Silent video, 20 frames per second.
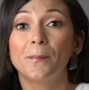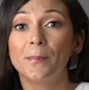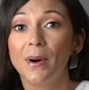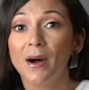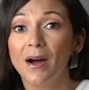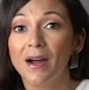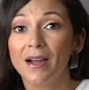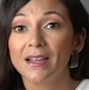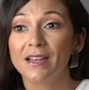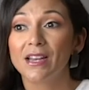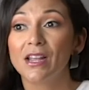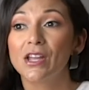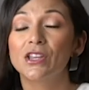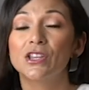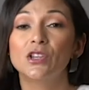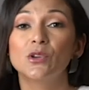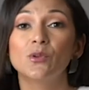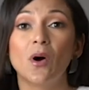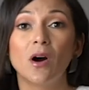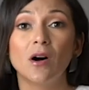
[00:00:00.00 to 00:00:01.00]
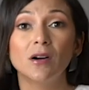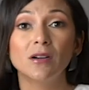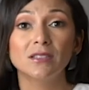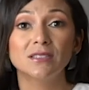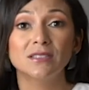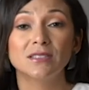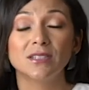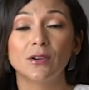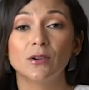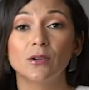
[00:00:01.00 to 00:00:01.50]
But you
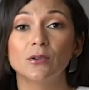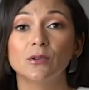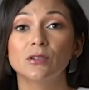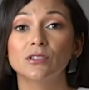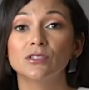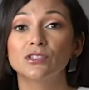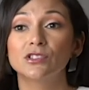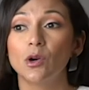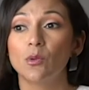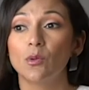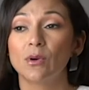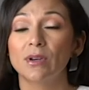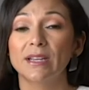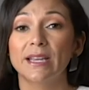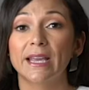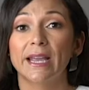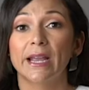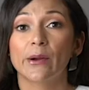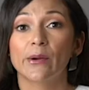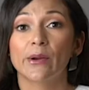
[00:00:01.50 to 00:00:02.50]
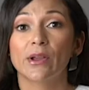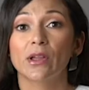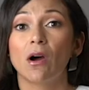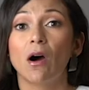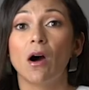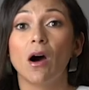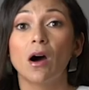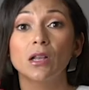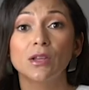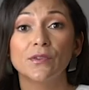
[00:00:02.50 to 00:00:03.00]
also don't want to carry
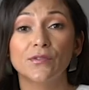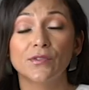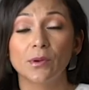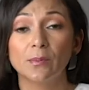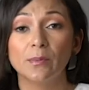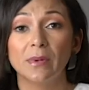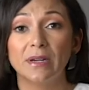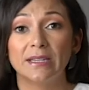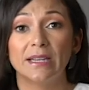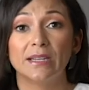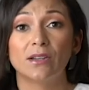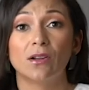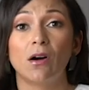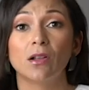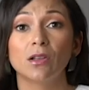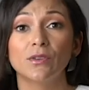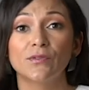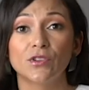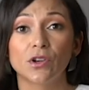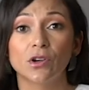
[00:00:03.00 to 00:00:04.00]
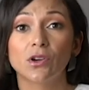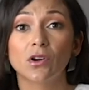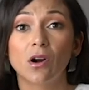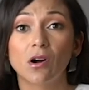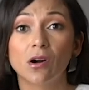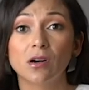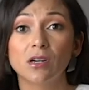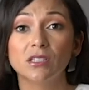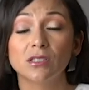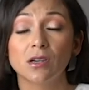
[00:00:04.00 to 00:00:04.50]
all of your money and all of your
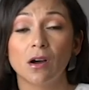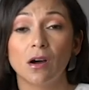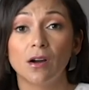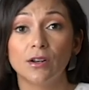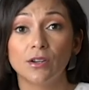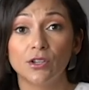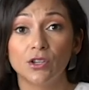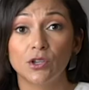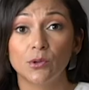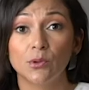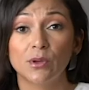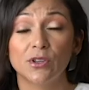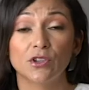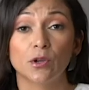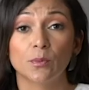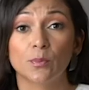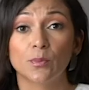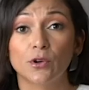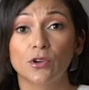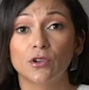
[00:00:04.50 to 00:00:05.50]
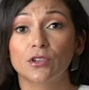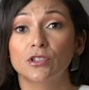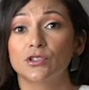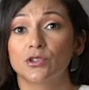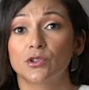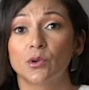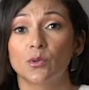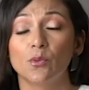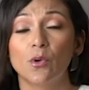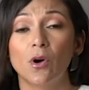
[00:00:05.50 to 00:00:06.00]
cards on you in your purse
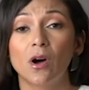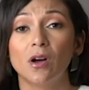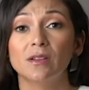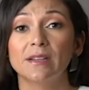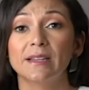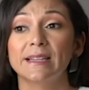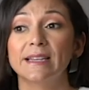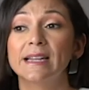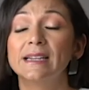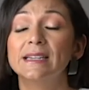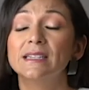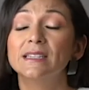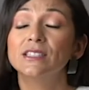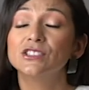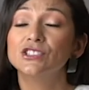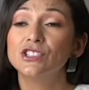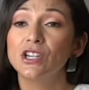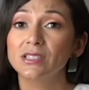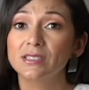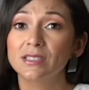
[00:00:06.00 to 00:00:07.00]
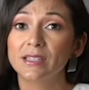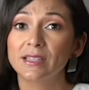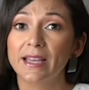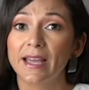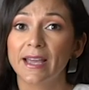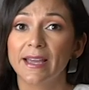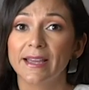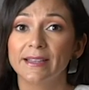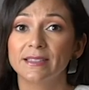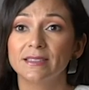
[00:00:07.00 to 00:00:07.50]
or your wallet just in
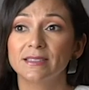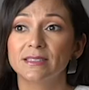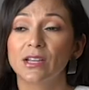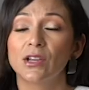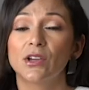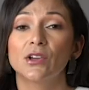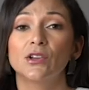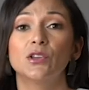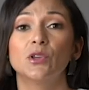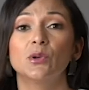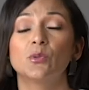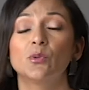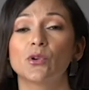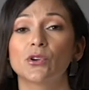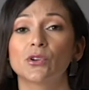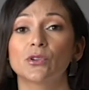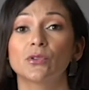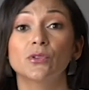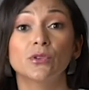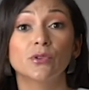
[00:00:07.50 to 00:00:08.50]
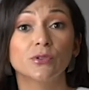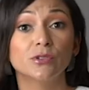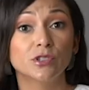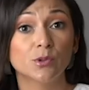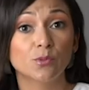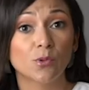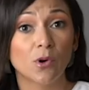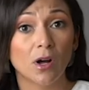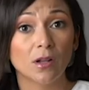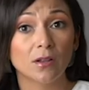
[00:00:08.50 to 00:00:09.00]
case you were to lose
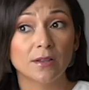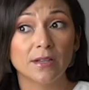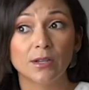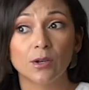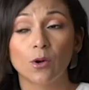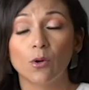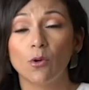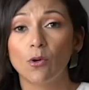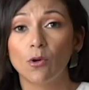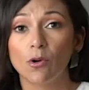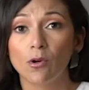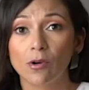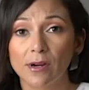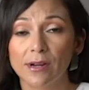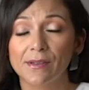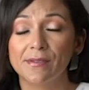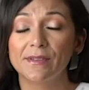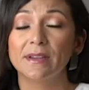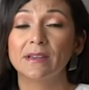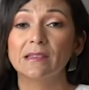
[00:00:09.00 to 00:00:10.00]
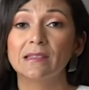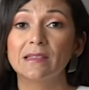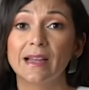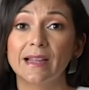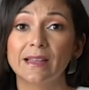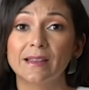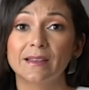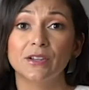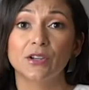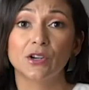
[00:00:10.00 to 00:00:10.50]
your wallet or in the
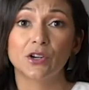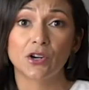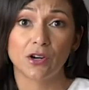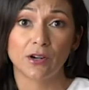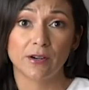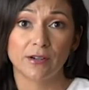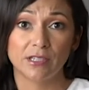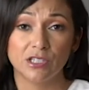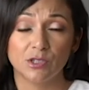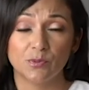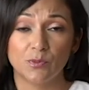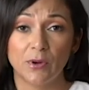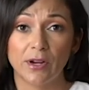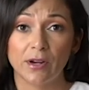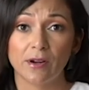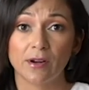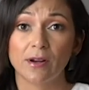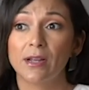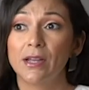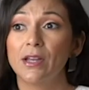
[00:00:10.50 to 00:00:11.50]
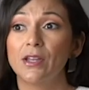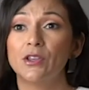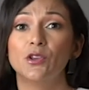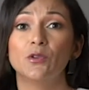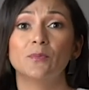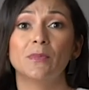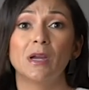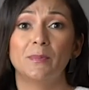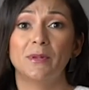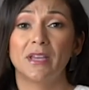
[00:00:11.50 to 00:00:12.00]
unlikely occurrence where
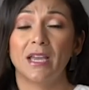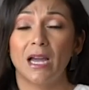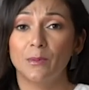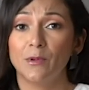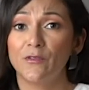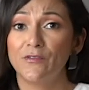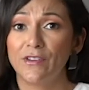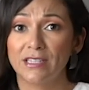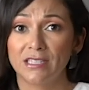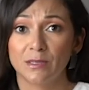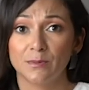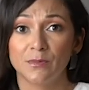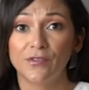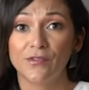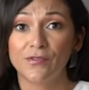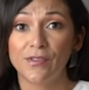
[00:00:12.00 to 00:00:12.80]
you might become a victim of